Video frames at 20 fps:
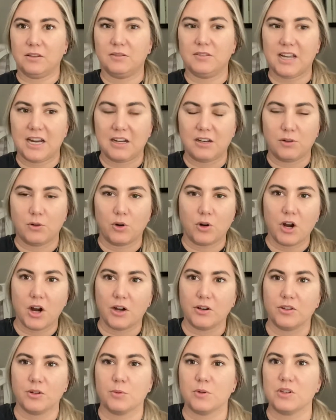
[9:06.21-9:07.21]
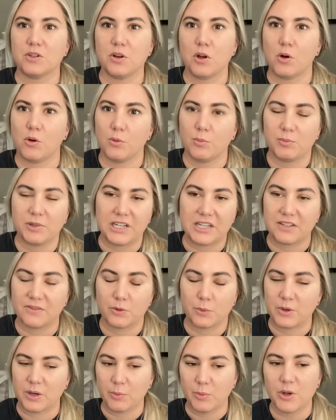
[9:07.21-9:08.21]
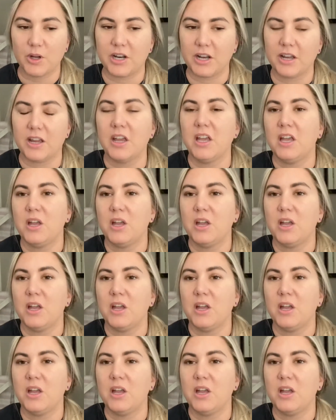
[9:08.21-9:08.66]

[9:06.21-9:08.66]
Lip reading: tiny little cart, there was no place for me to put it.